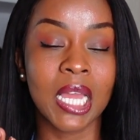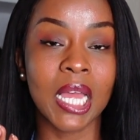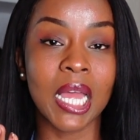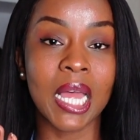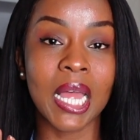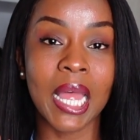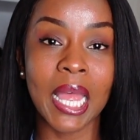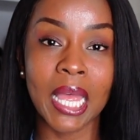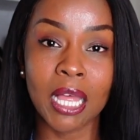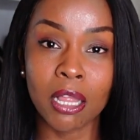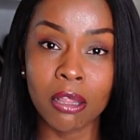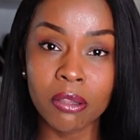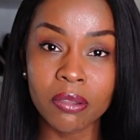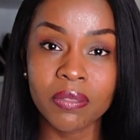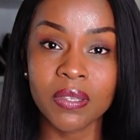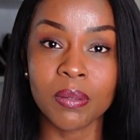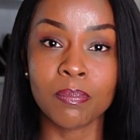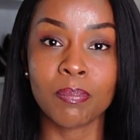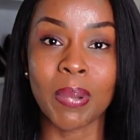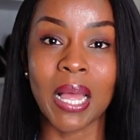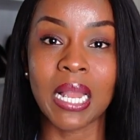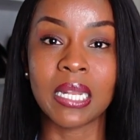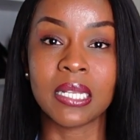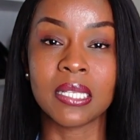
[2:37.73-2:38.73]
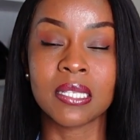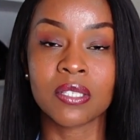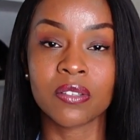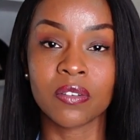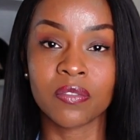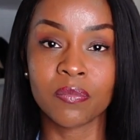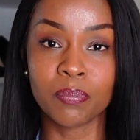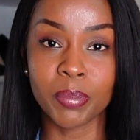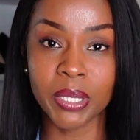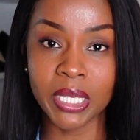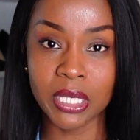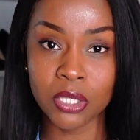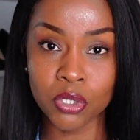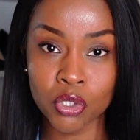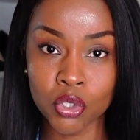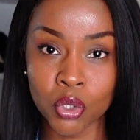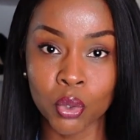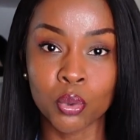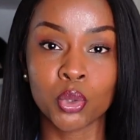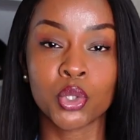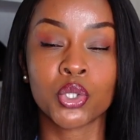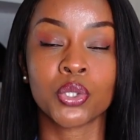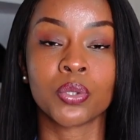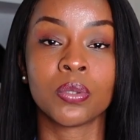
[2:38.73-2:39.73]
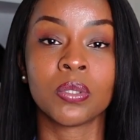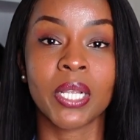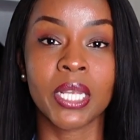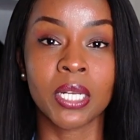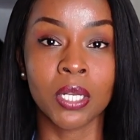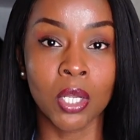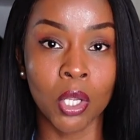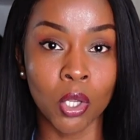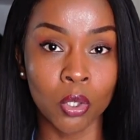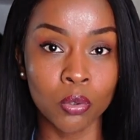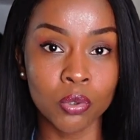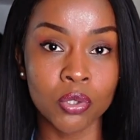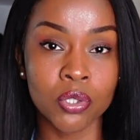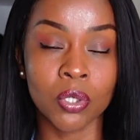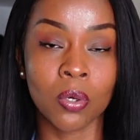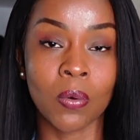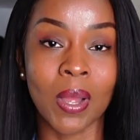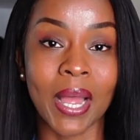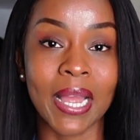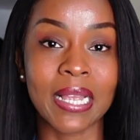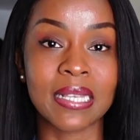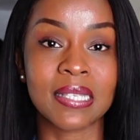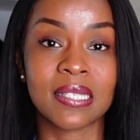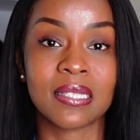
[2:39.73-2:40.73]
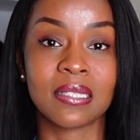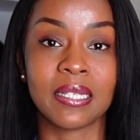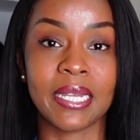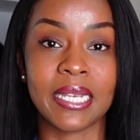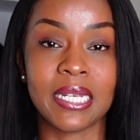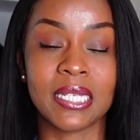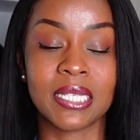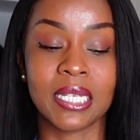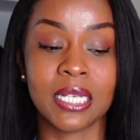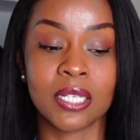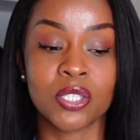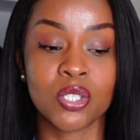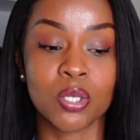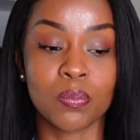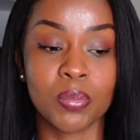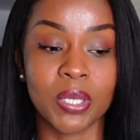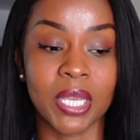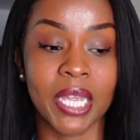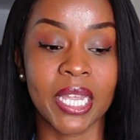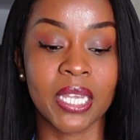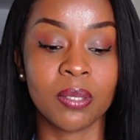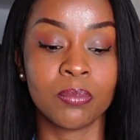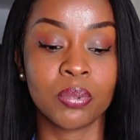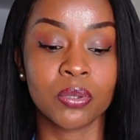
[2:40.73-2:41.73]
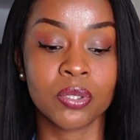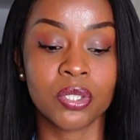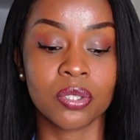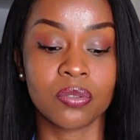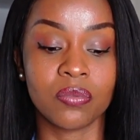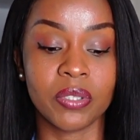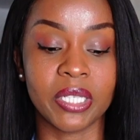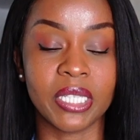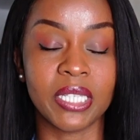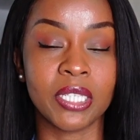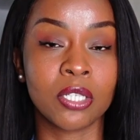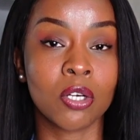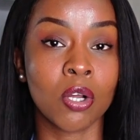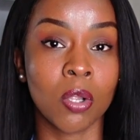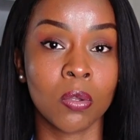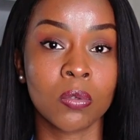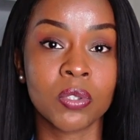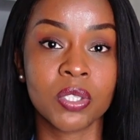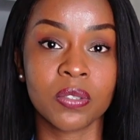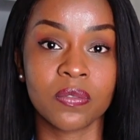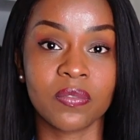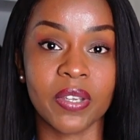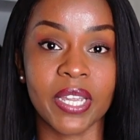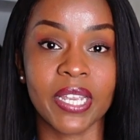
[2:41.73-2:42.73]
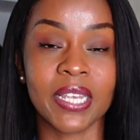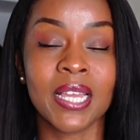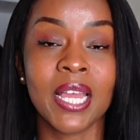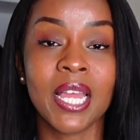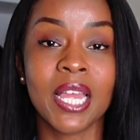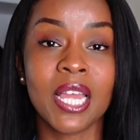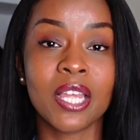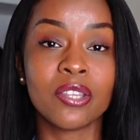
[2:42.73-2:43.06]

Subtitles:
a healthy balance of being social and also isolating to be able to really cultivate